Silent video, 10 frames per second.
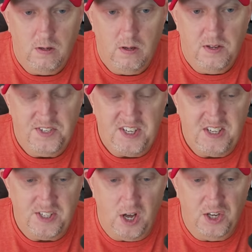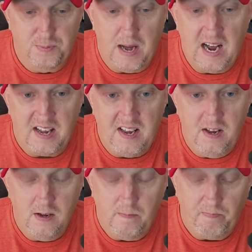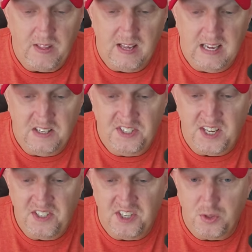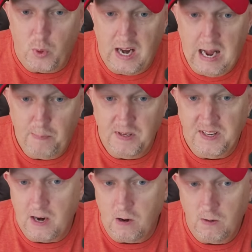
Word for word: sees Sol's body and senses what happened there.